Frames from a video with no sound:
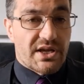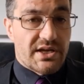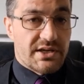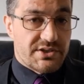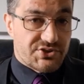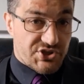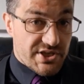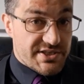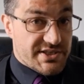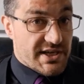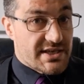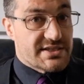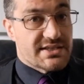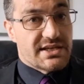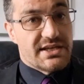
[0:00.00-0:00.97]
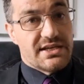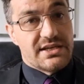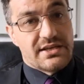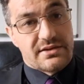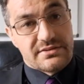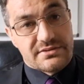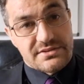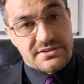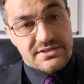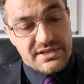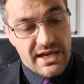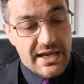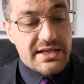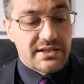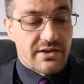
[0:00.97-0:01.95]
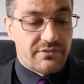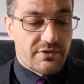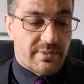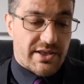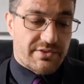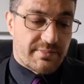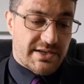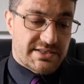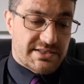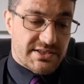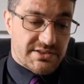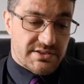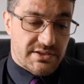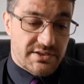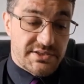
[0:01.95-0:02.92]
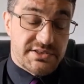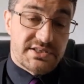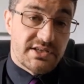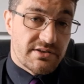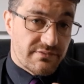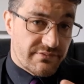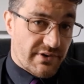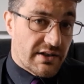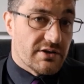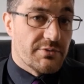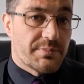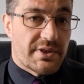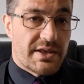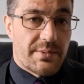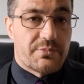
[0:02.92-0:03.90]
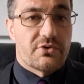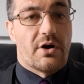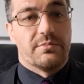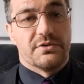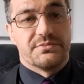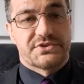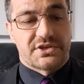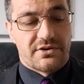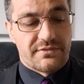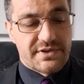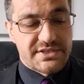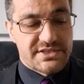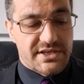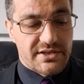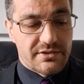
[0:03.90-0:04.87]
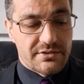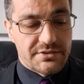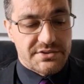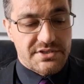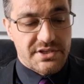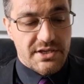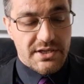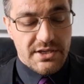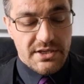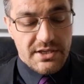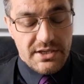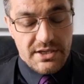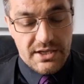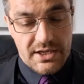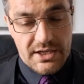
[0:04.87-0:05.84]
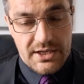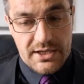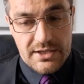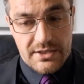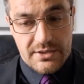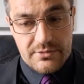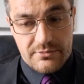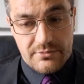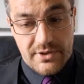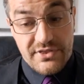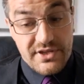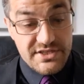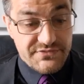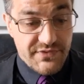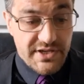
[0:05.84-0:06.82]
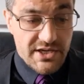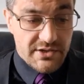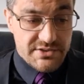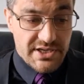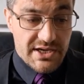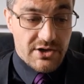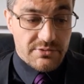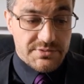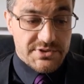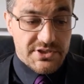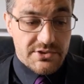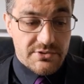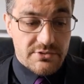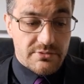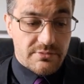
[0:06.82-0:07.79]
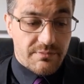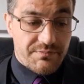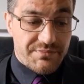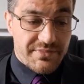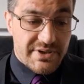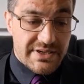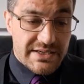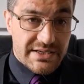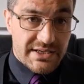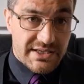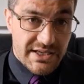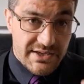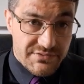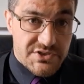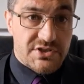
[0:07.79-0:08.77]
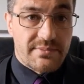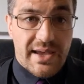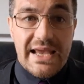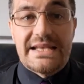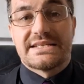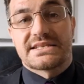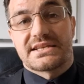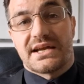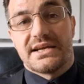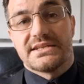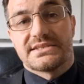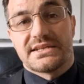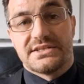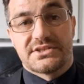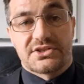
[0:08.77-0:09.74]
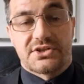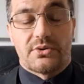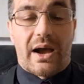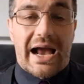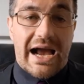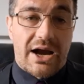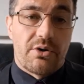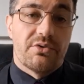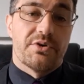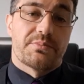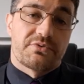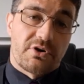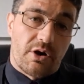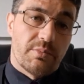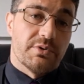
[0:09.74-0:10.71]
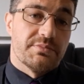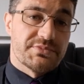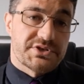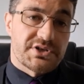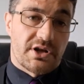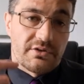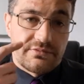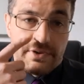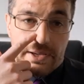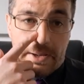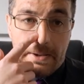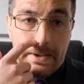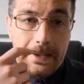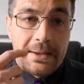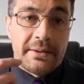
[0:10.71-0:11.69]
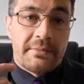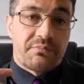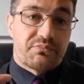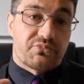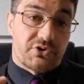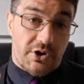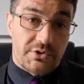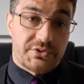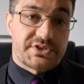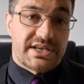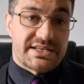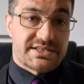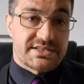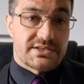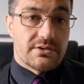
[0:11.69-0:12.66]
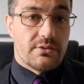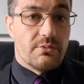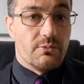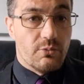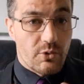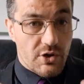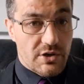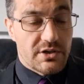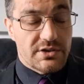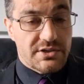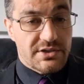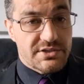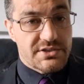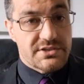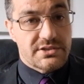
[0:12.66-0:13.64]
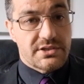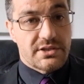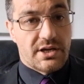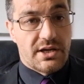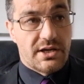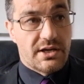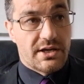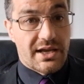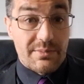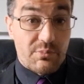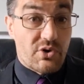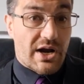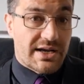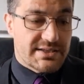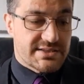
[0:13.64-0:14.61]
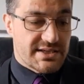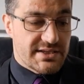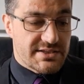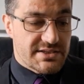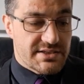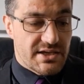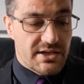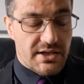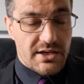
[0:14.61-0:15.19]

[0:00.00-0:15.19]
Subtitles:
GCSE and A-level mathematics learners, to develop their problem-solving skills. With these videos, I hope to give some insight into how the problem-solving process works in practice,